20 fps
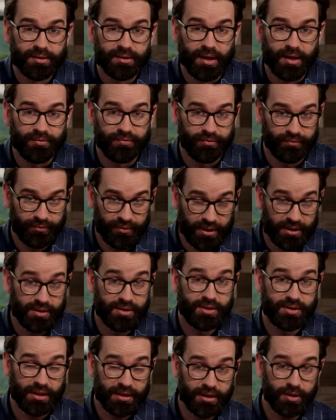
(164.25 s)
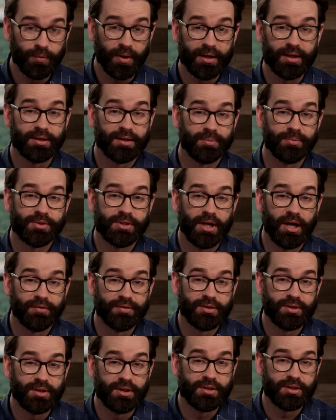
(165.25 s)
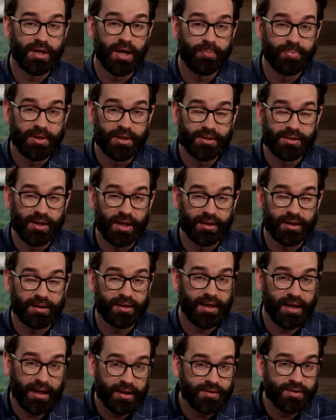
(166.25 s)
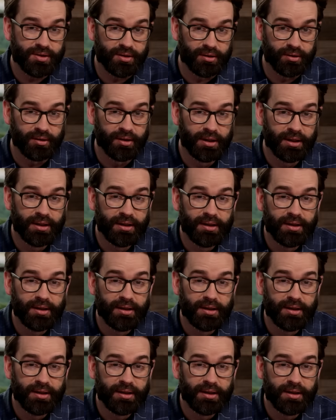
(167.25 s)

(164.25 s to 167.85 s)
They've insinuated themselves into these companies like a cancer